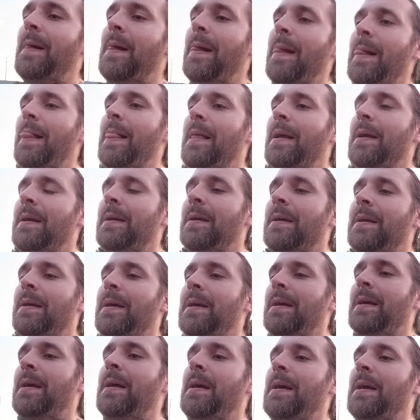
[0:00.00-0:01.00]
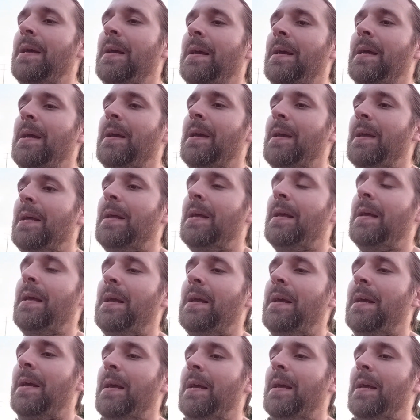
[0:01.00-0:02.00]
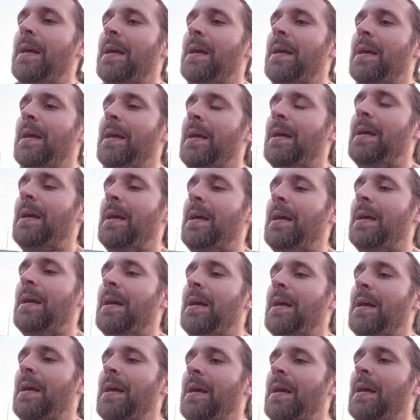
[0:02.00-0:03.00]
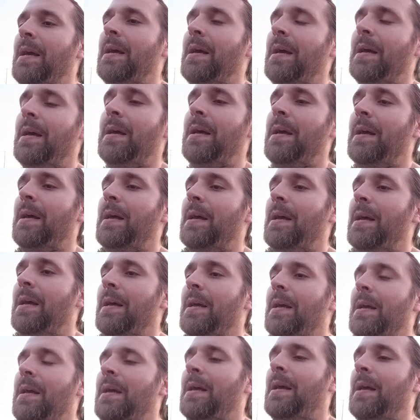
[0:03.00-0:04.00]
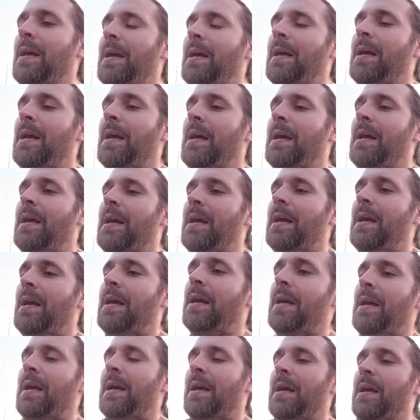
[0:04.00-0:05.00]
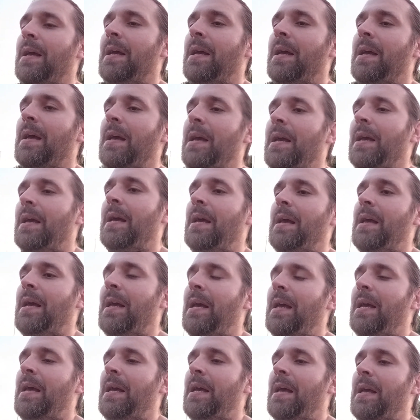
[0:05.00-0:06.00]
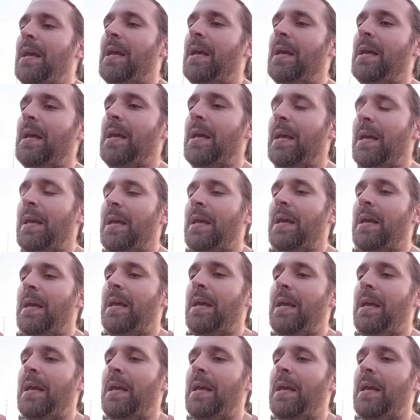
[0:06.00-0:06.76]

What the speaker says: (no one is talking)